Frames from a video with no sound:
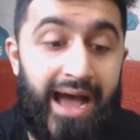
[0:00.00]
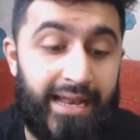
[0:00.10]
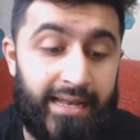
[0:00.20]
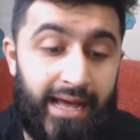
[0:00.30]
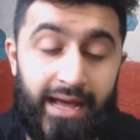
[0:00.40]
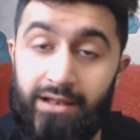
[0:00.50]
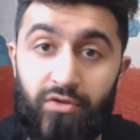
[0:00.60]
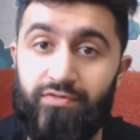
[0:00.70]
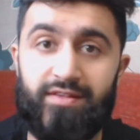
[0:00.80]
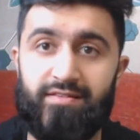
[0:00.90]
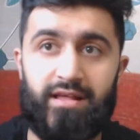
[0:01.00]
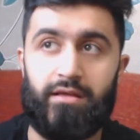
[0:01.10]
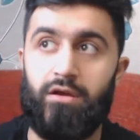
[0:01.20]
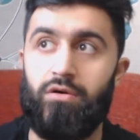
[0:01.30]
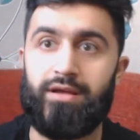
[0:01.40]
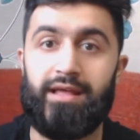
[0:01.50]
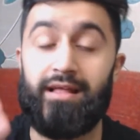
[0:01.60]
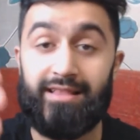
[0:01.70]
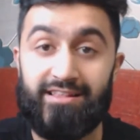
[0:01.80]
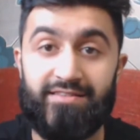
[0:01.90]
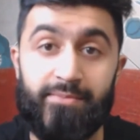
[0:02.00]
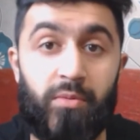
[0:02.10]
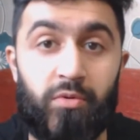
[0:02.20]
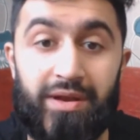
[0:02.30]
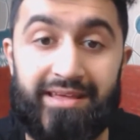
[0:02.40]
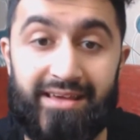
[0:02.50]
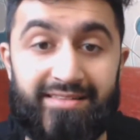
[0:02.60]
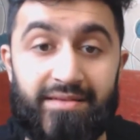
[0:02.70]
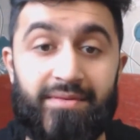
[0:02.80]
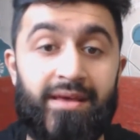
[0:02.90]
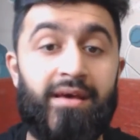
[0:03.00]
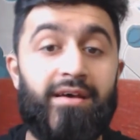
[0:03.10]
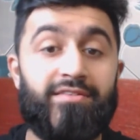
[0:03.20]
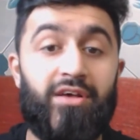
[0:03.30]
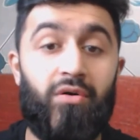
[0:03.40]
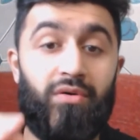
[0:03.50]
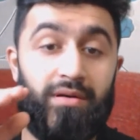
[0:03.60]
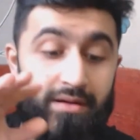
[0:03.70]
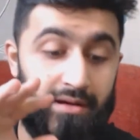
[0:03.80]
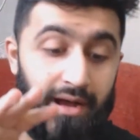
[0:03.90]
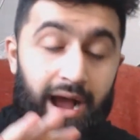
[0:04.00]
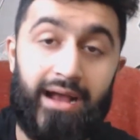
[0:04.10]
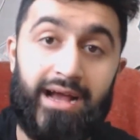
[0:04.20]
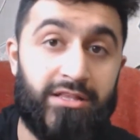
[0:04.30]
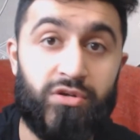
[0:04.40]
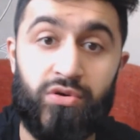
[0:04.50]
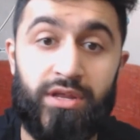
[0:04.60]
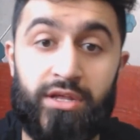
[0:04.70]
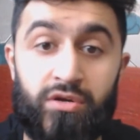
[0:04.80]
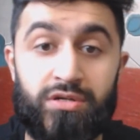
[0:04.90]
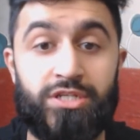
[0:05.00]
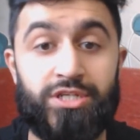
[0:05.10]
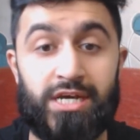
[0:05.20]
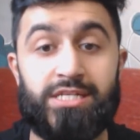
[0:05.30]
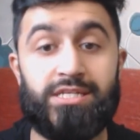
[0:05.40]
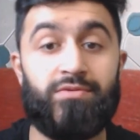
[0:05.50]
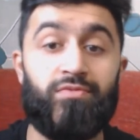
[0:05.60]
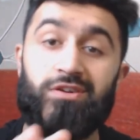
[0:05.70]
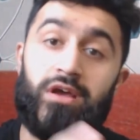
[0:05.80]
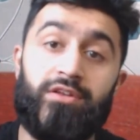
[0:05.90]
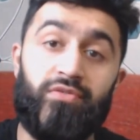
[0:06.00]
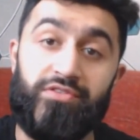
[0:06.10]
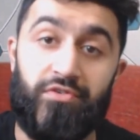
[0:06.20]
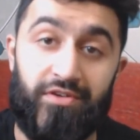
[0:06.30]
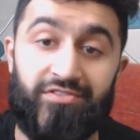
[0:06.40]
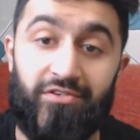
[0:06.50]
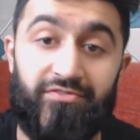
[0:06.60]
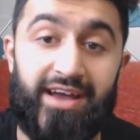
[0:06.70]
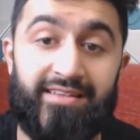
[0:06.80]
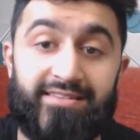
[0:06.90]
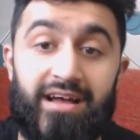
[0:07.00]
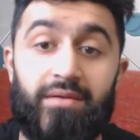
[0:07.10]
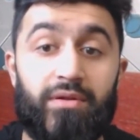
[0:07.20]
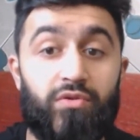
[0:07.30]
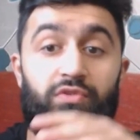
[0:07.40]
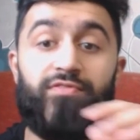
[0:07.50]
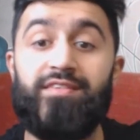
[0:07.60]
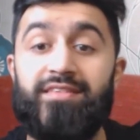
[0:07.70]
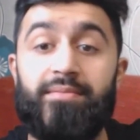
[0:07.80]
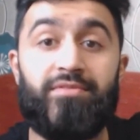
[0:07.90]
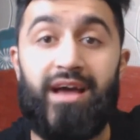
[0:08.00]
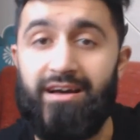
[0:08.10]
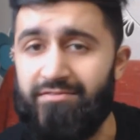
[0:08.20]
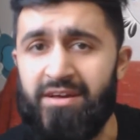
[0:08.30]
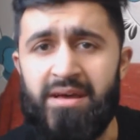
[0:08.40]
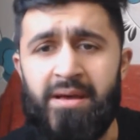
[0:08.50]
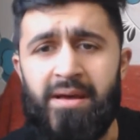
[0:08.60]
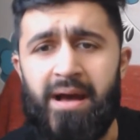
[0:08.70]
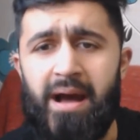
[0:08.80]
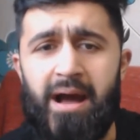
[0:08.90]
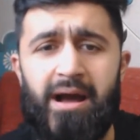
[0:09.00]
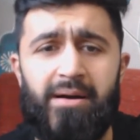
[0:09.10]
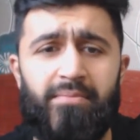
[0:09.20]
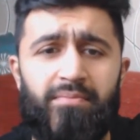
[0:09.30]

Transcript: and uh, Luffy's just like, yo, okay, and that's the moment when he kicks him. So Katakuri could just return to his original fighting style, but Luffy seemed to have uh,